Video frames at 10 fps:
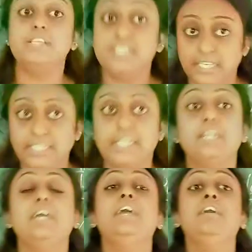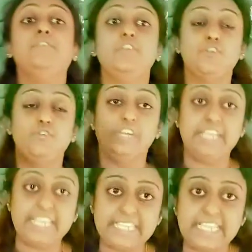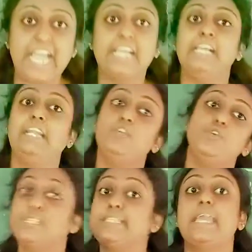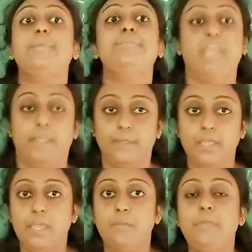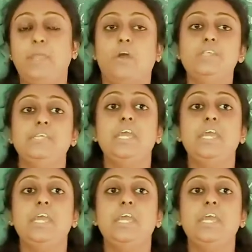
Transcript: isn't it? We should recycle and use the same thing. Because